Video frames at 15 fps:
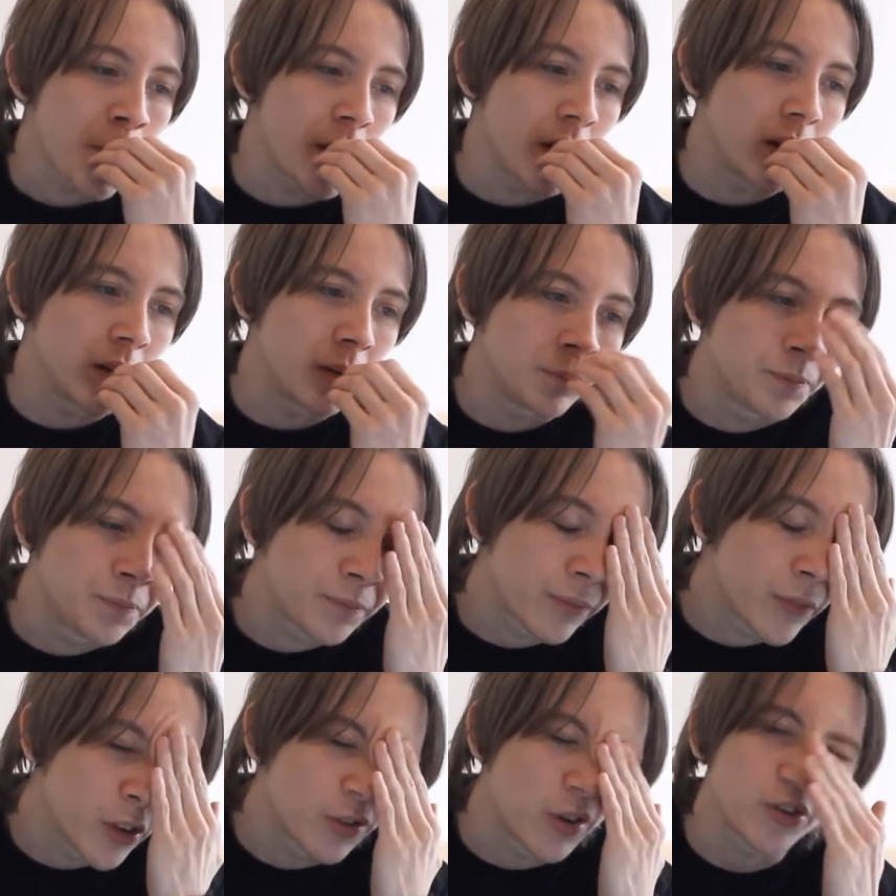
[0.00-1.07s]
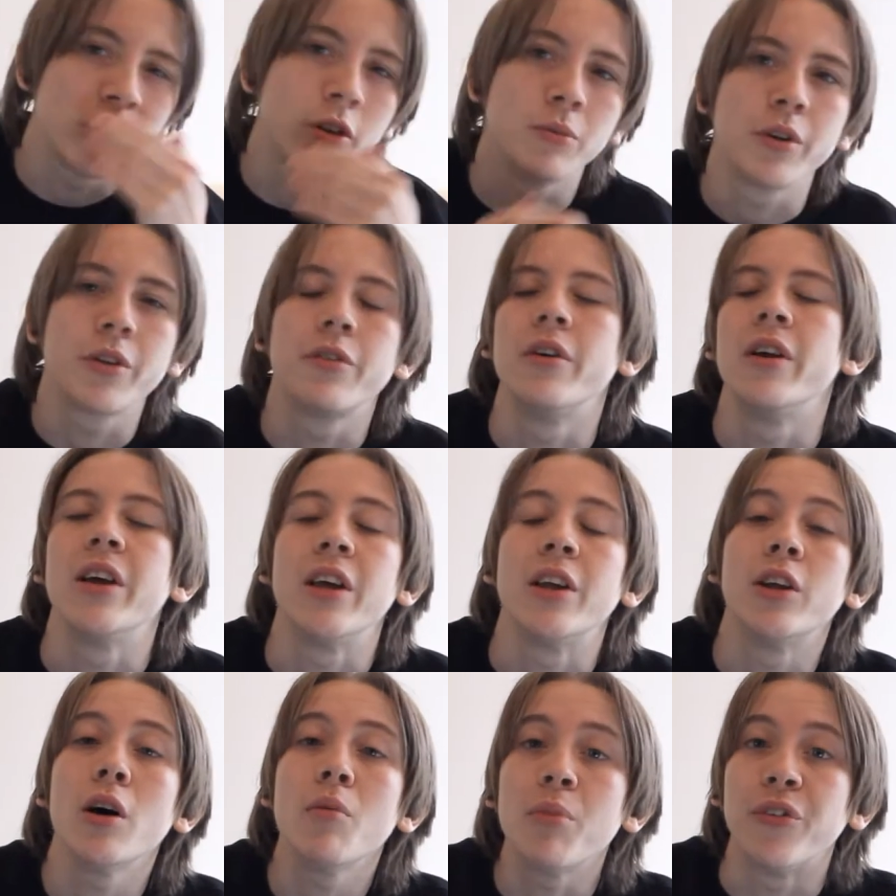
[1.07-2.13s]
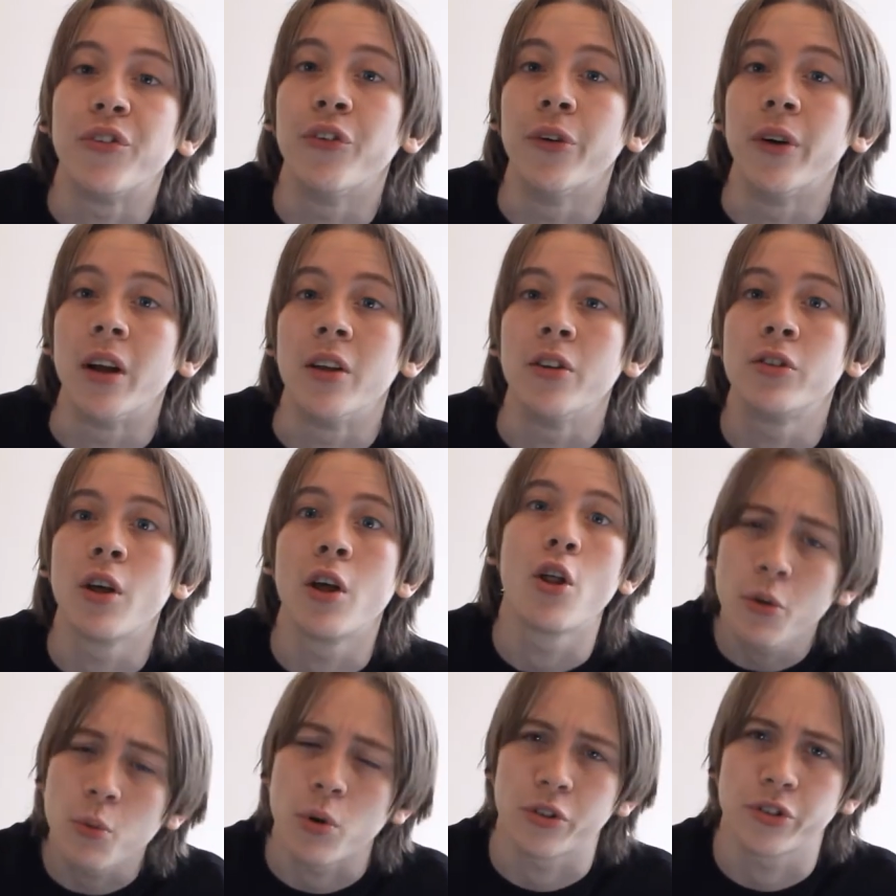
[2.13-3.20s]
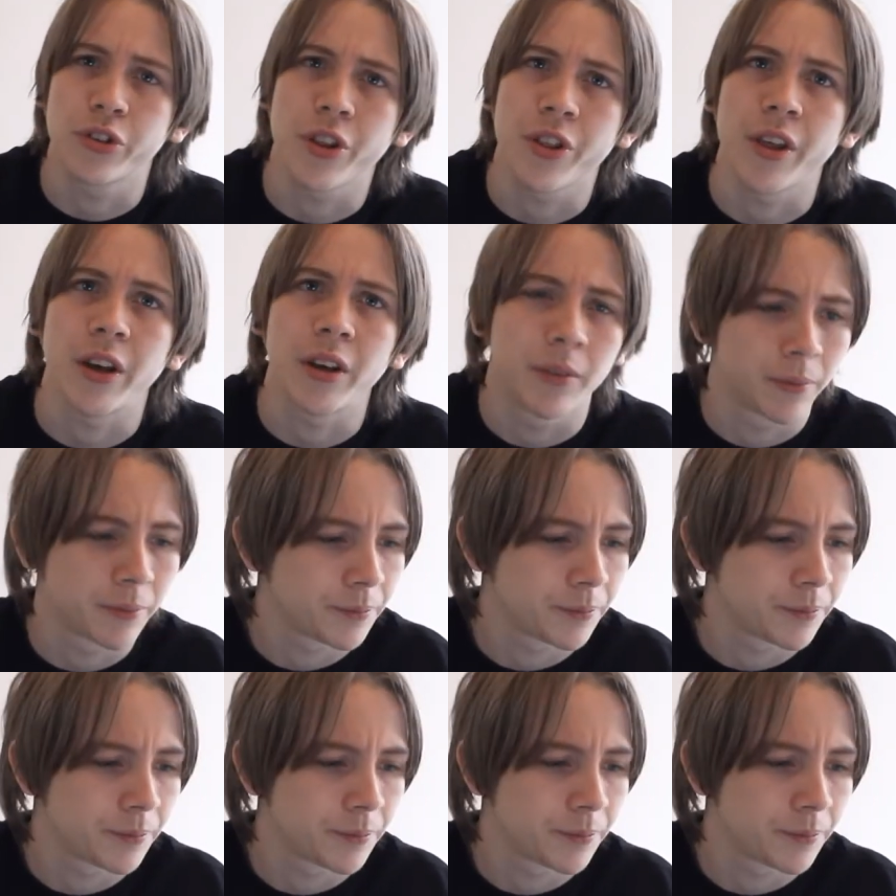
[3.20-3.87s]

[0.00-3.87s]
So that's number three, and number four is the worst thing.